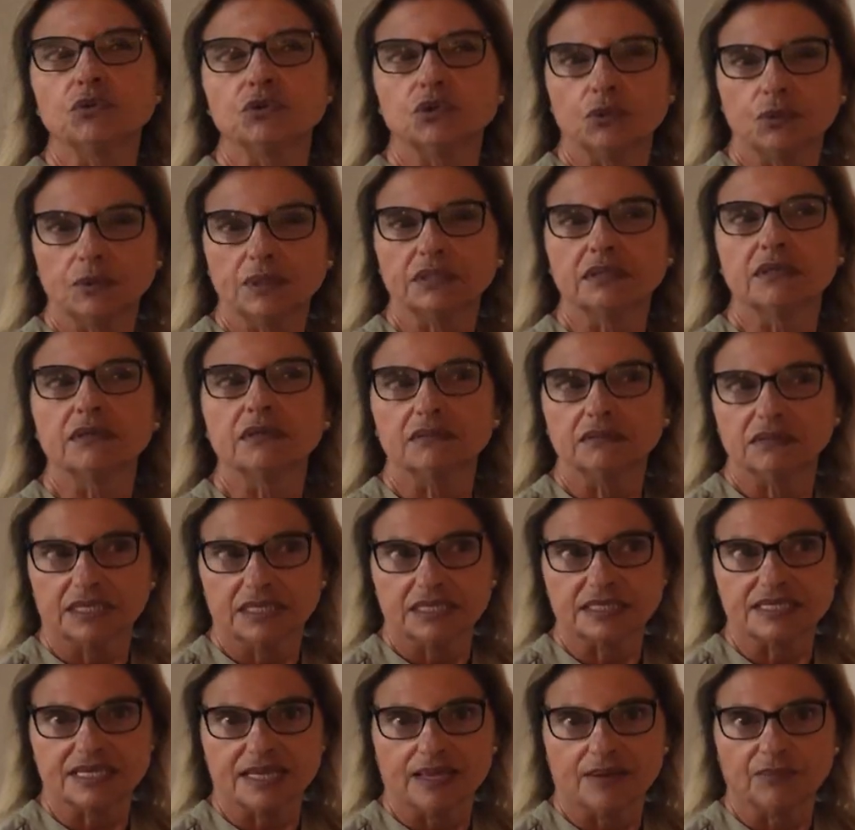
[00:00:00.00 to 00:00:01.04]
you a little
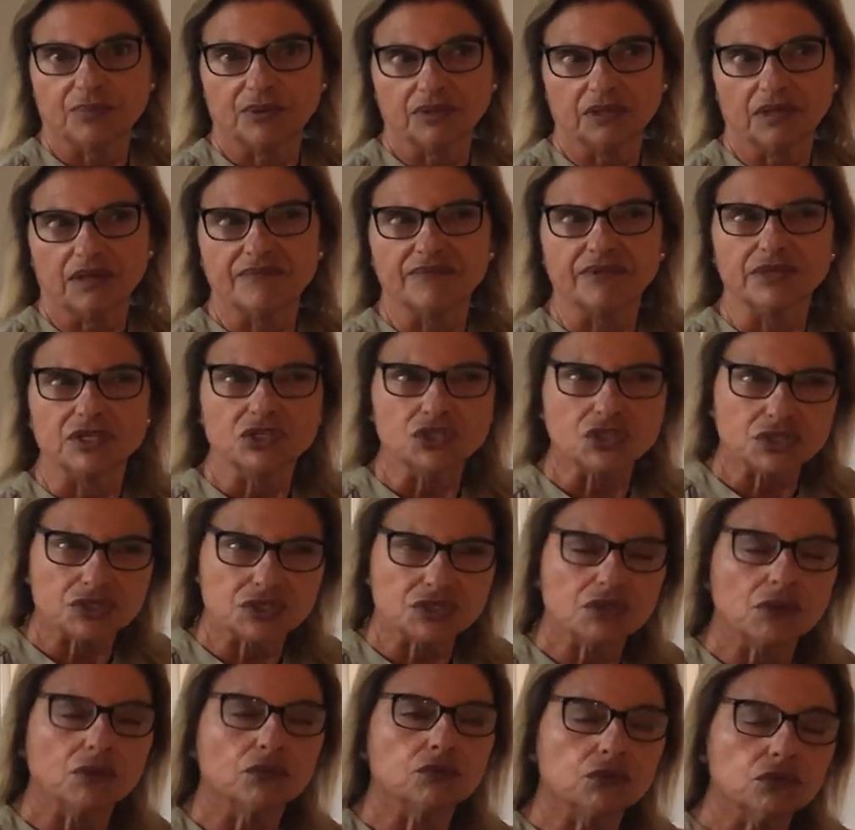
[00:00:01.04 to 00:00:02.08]
example of it, just
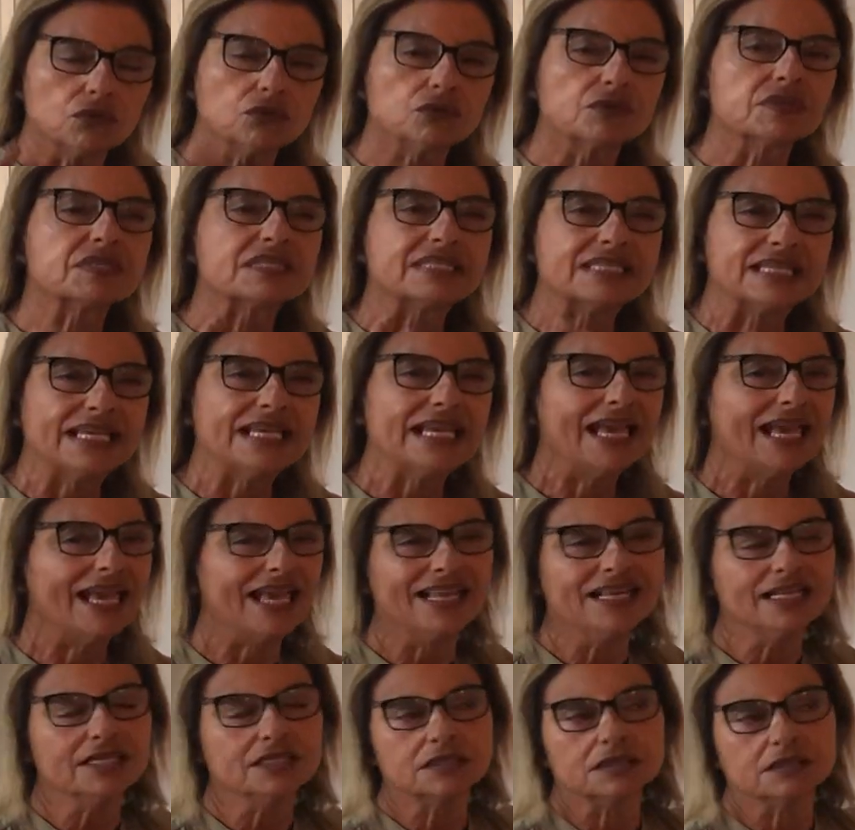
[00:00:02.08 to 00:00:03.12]
so you'll see it.
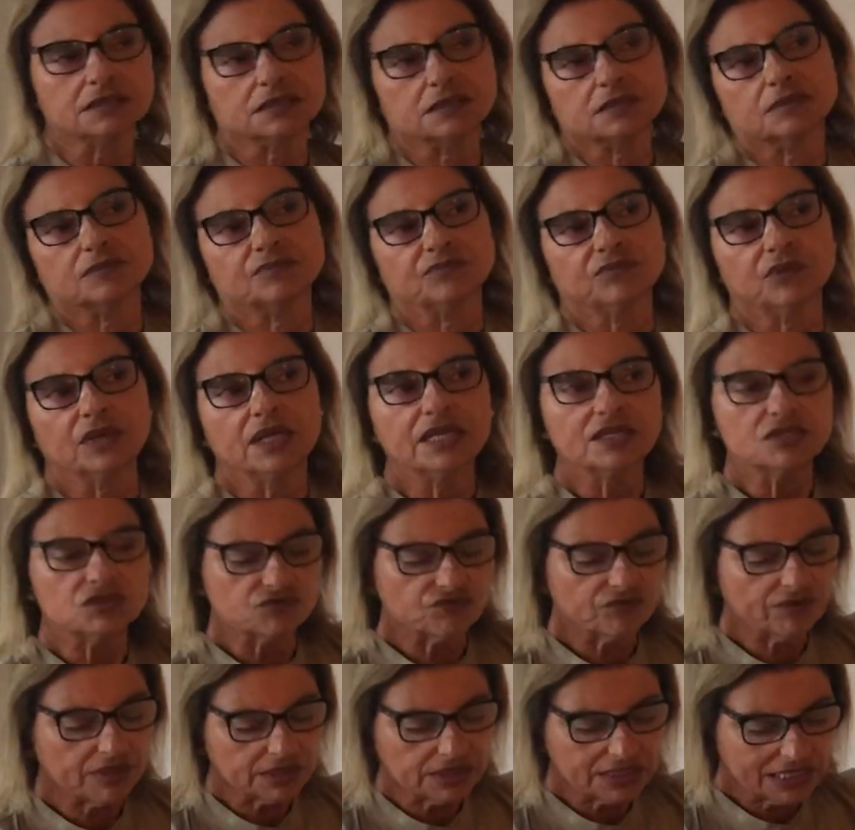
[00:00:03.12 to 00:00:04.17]
And it's
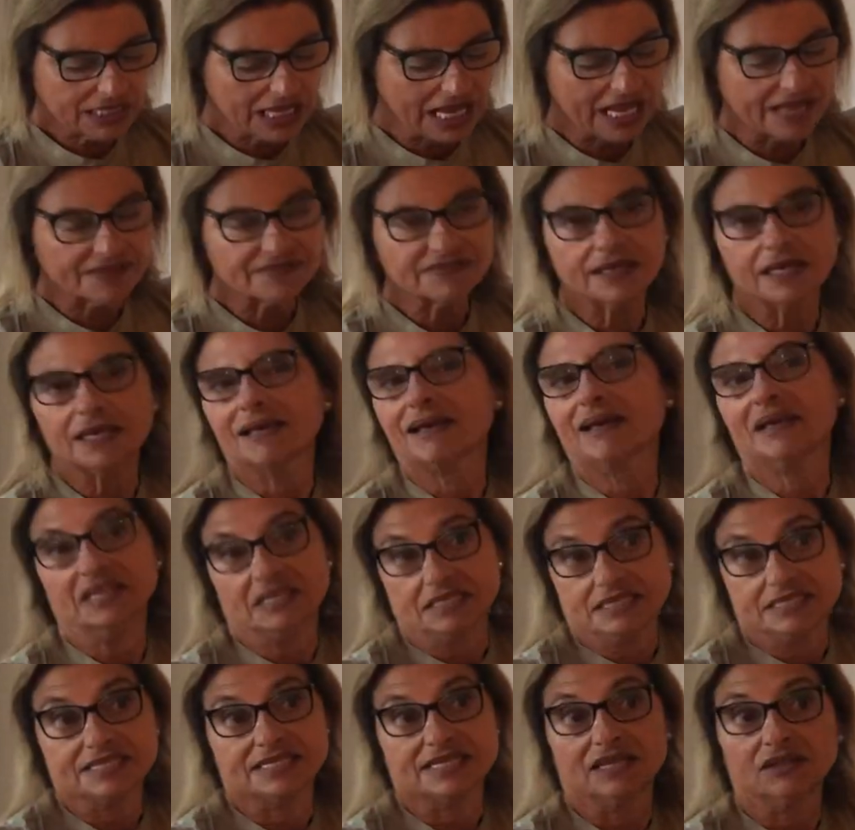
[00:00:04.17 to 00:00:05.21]
really, I think, kind of
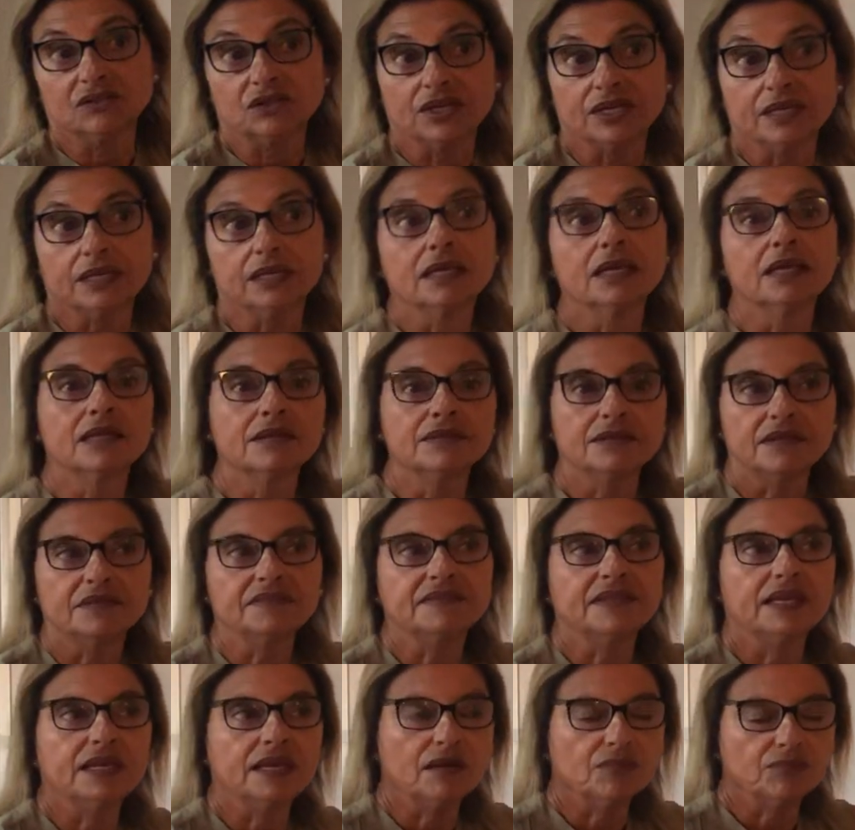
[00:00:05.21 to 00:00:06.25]
silly that
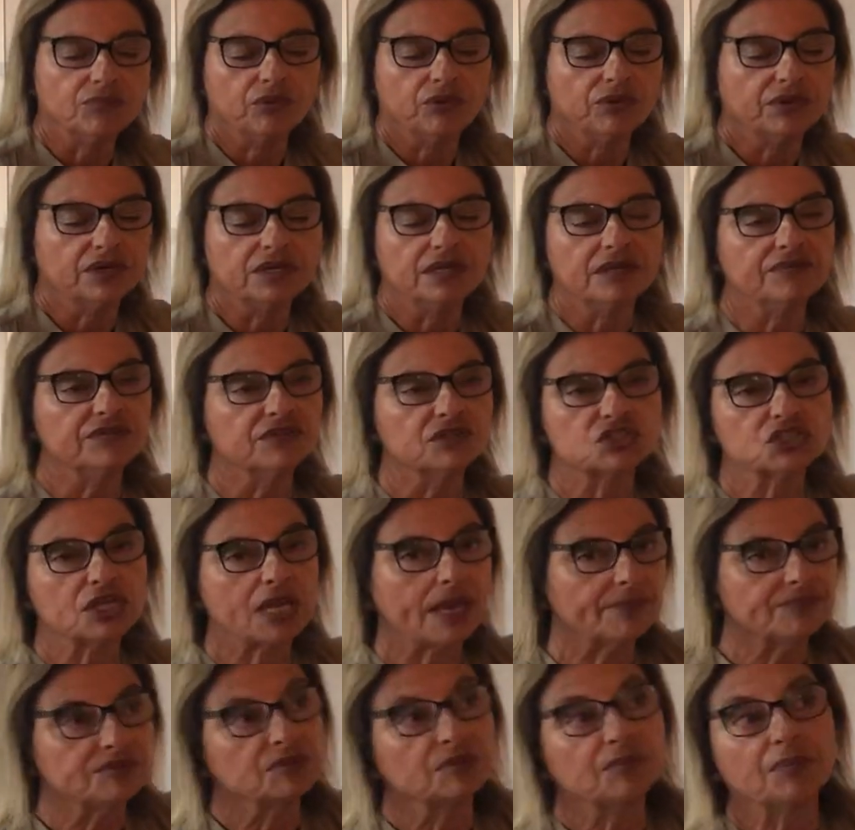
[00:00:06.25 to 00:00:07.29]
they didn't put it in the
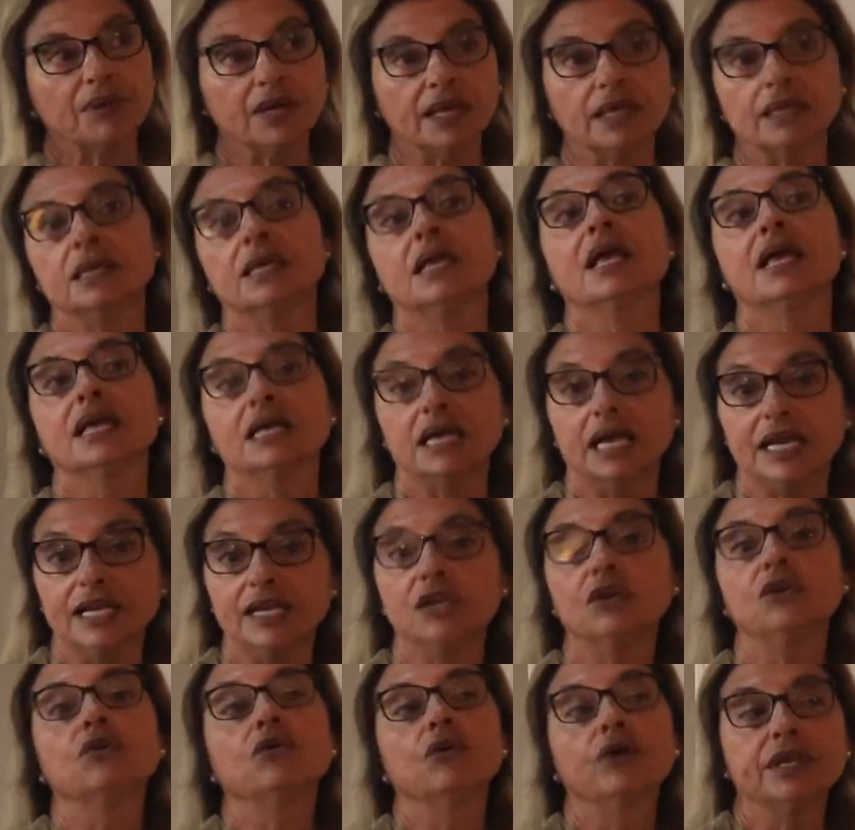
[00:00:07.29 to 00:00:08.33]
chapter, but kind
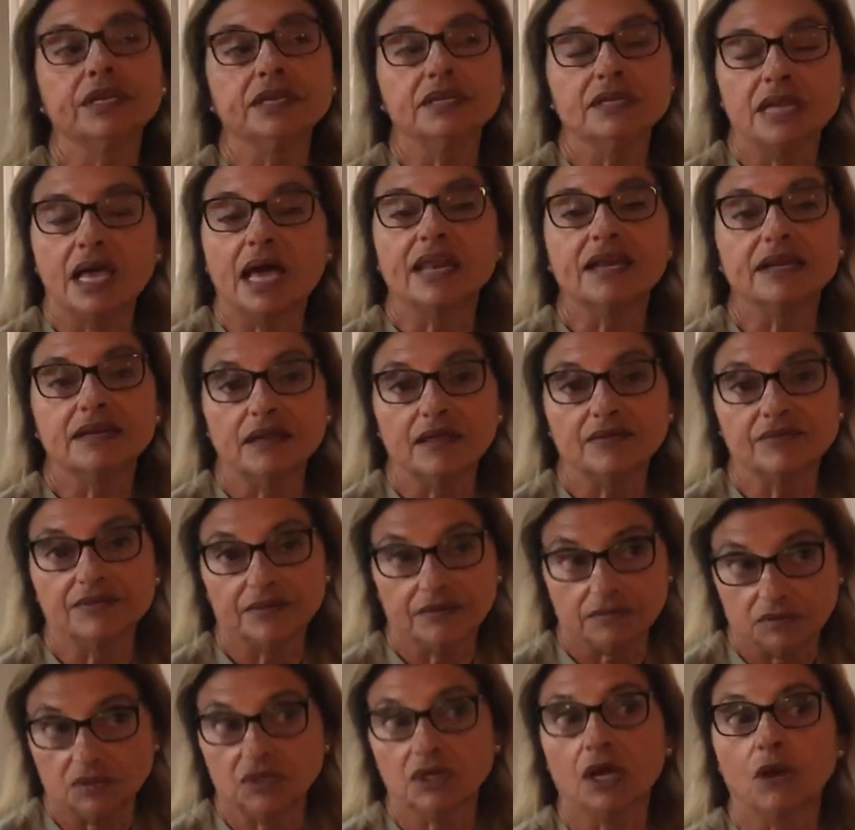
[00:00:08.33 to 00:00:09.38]
of good. Not another,
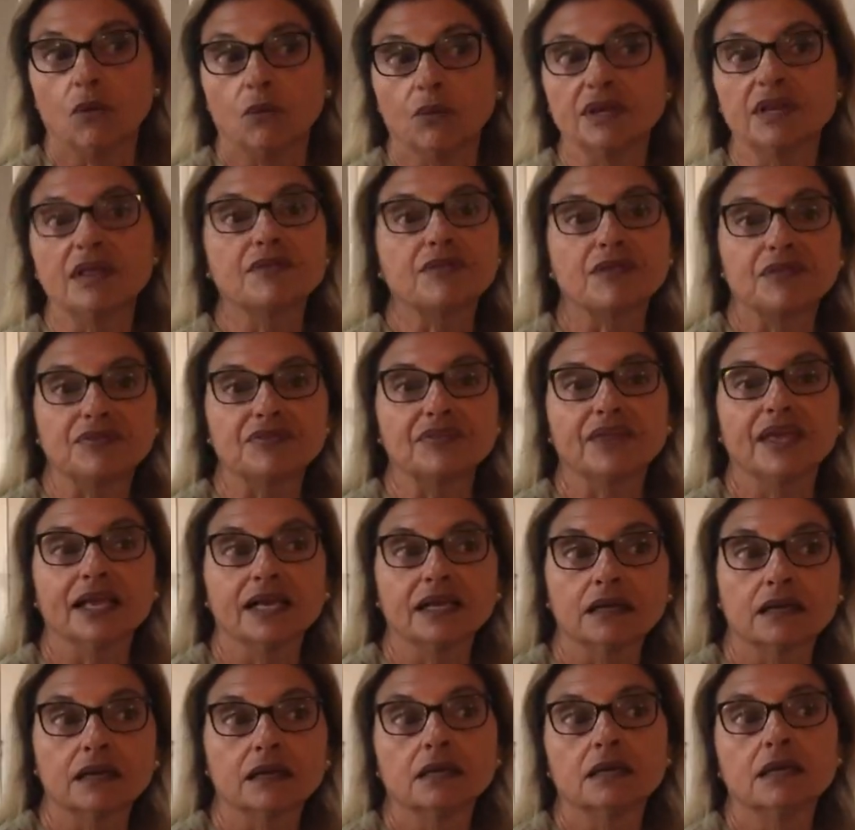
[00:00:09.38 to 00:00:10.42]
another
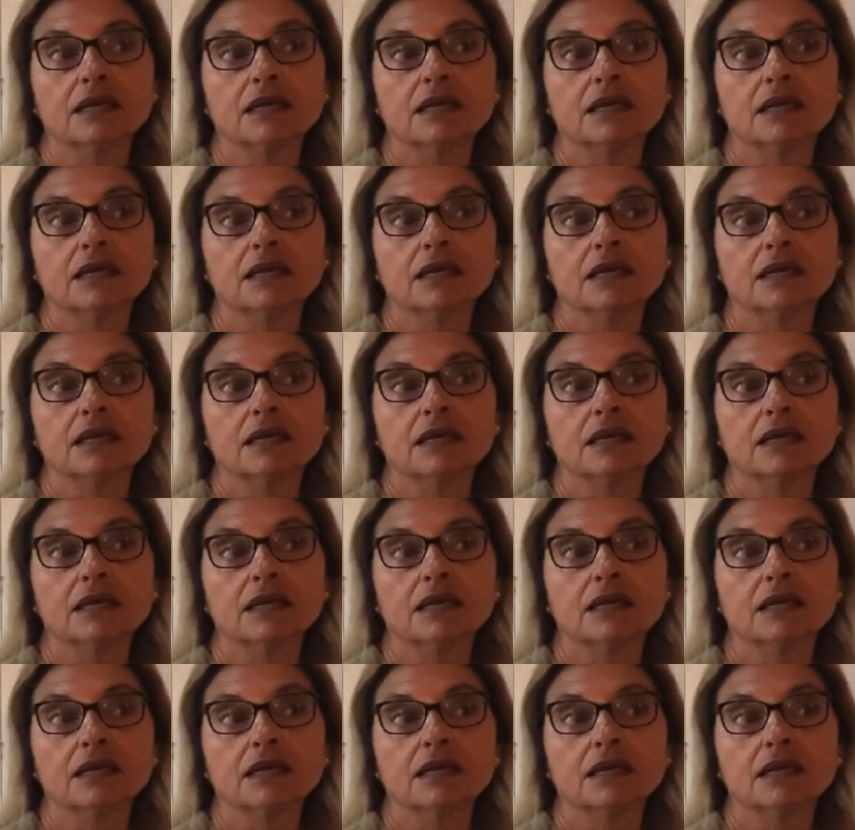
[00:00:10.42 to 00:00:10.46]
thing.